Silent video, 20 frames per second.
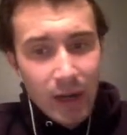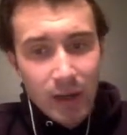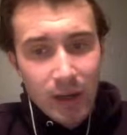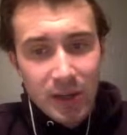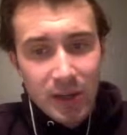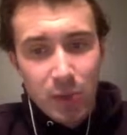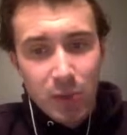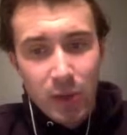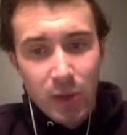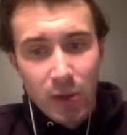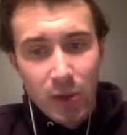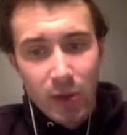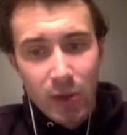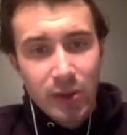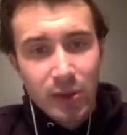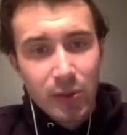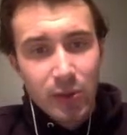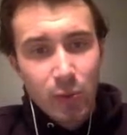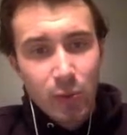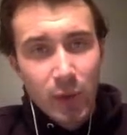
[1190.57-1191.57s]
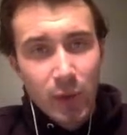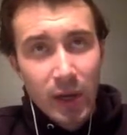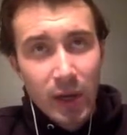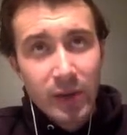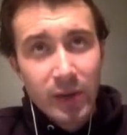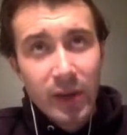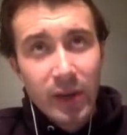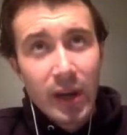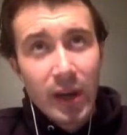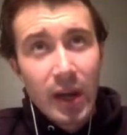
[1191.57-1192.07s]
as well in the
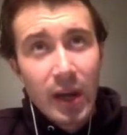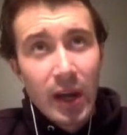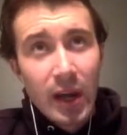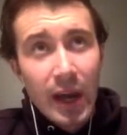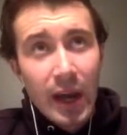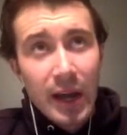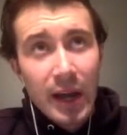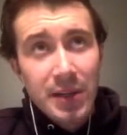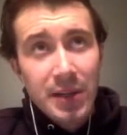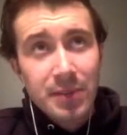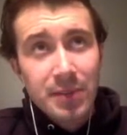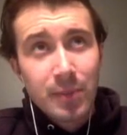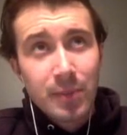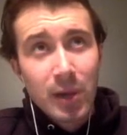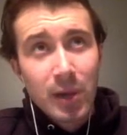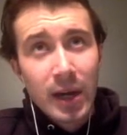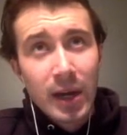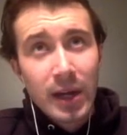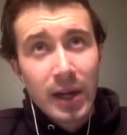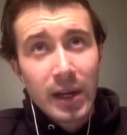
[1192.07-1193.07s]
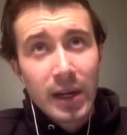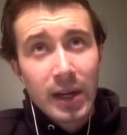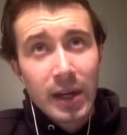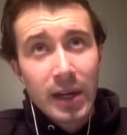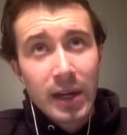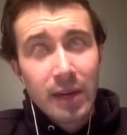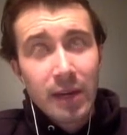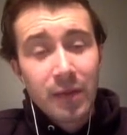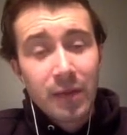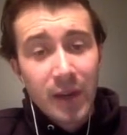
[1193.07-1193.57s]
wind as
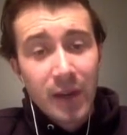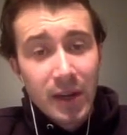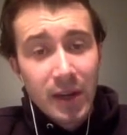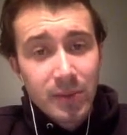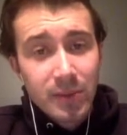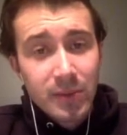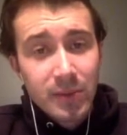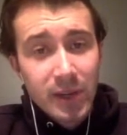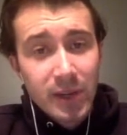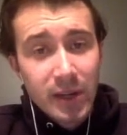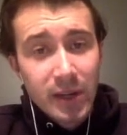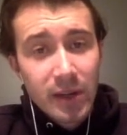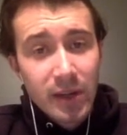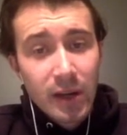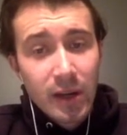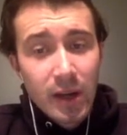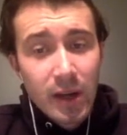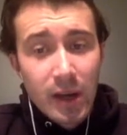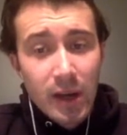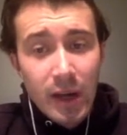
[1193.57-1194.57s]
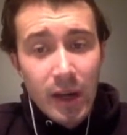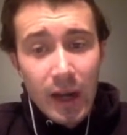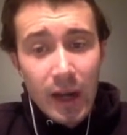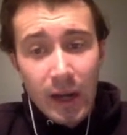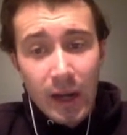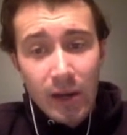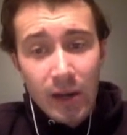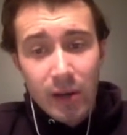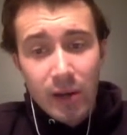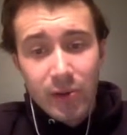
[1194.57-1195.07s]
my Phantom did,
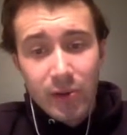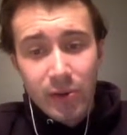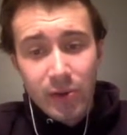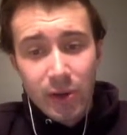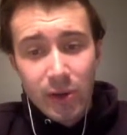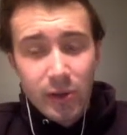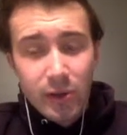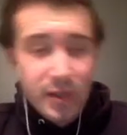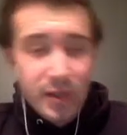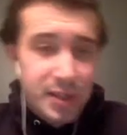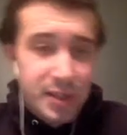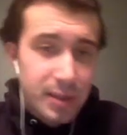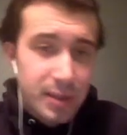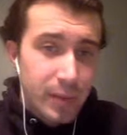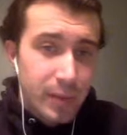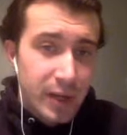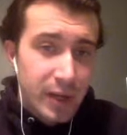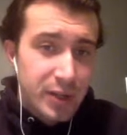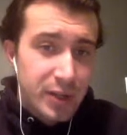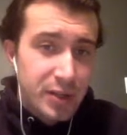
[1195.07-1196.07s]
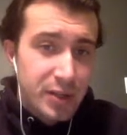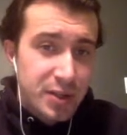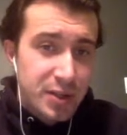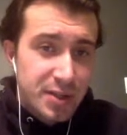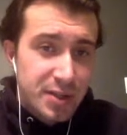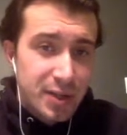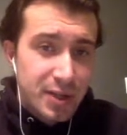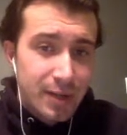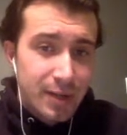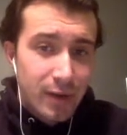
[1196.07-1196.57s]
and I do go to some beaches and
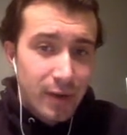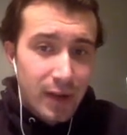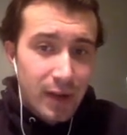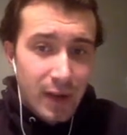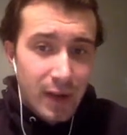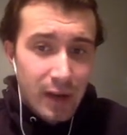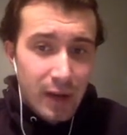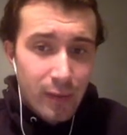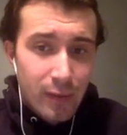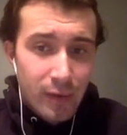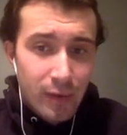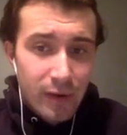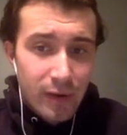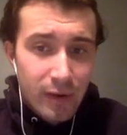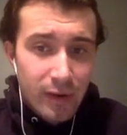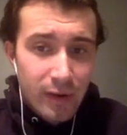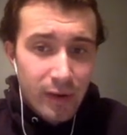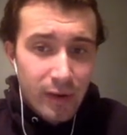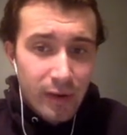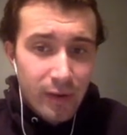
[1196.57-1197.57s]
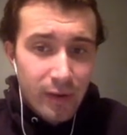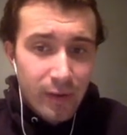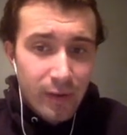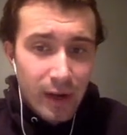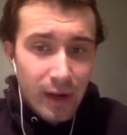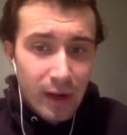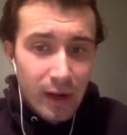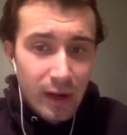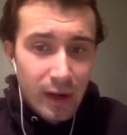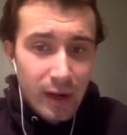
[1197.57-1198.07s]
stuff like that where it's
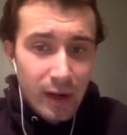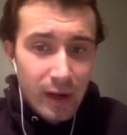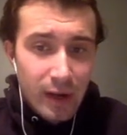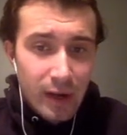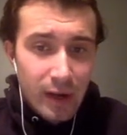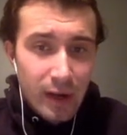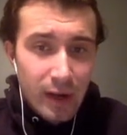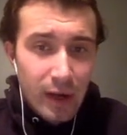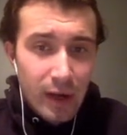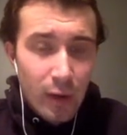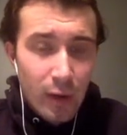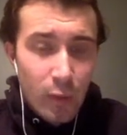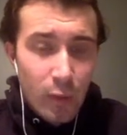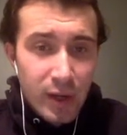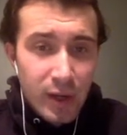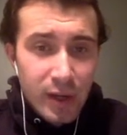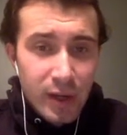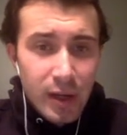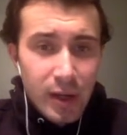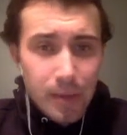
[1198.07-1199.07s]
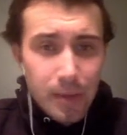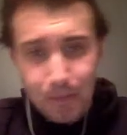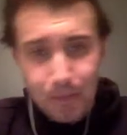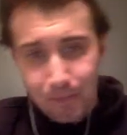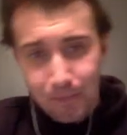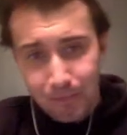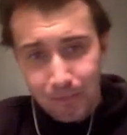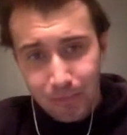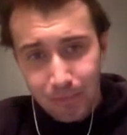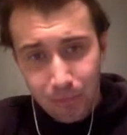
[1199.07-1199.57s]
fairly windy,
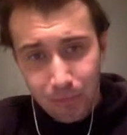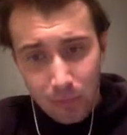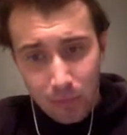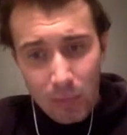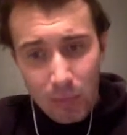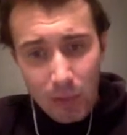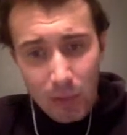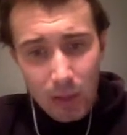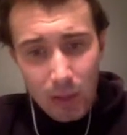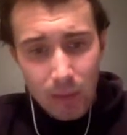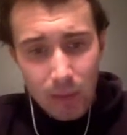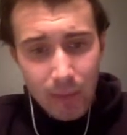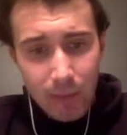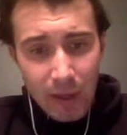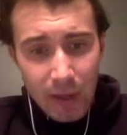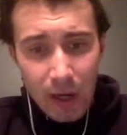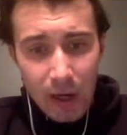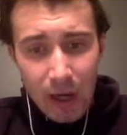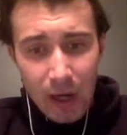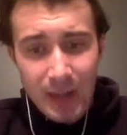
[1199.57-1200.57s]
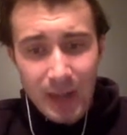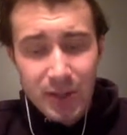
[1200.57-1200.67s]
but I'd like to